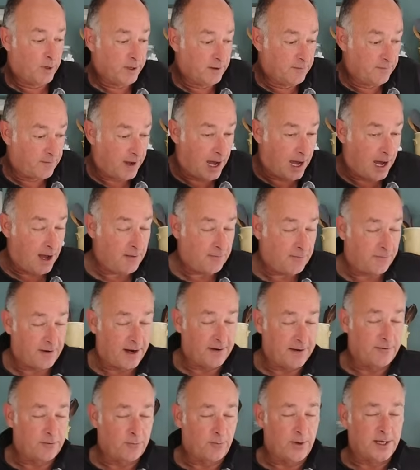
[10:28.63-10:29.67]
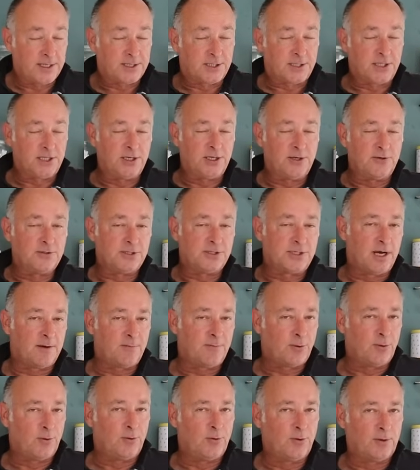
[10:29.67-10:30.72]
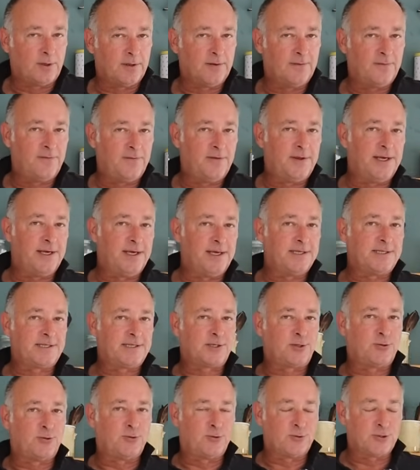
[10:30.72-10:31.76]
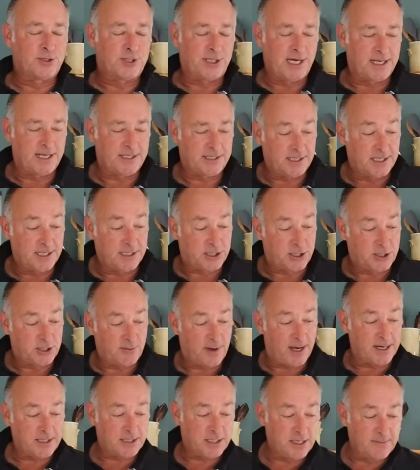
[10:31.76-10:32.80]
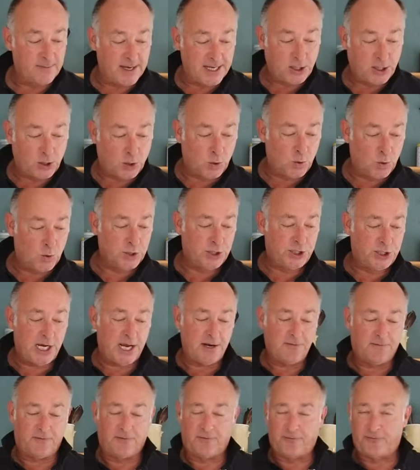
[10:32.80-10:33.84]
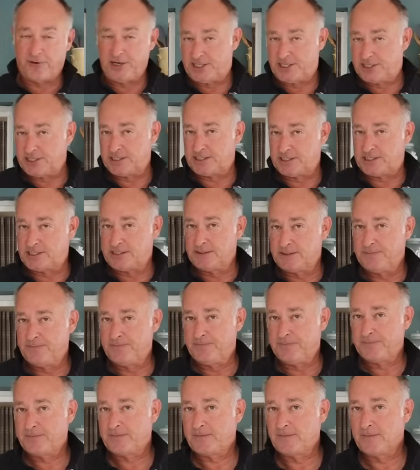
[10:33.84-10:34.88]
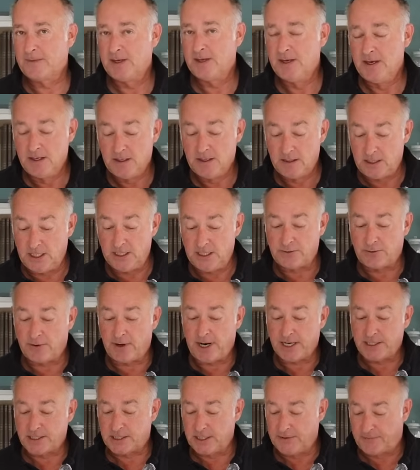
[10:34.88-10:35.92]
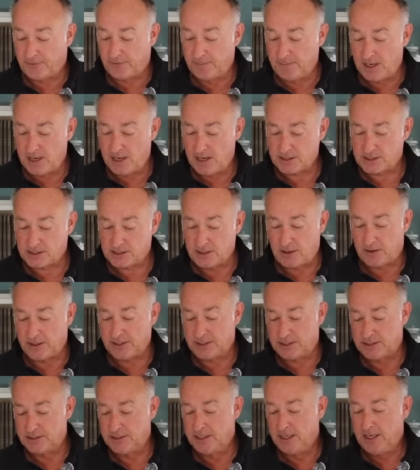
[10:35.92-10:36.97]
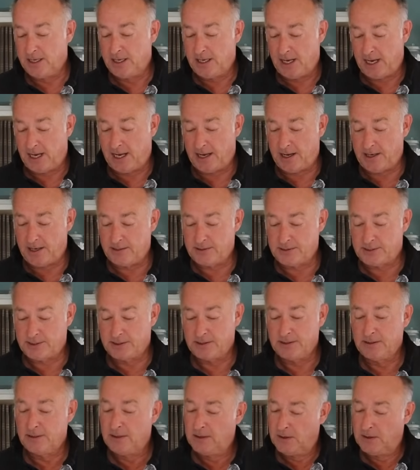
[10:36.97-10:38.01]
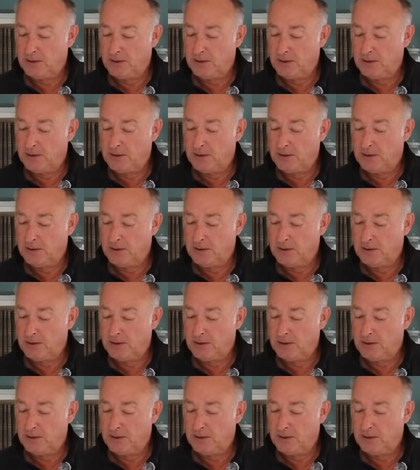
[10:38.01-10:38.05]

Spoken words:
one of our favourite ways to use up all of these courgettes is to actually make courgette fritters. These were actually from last night, and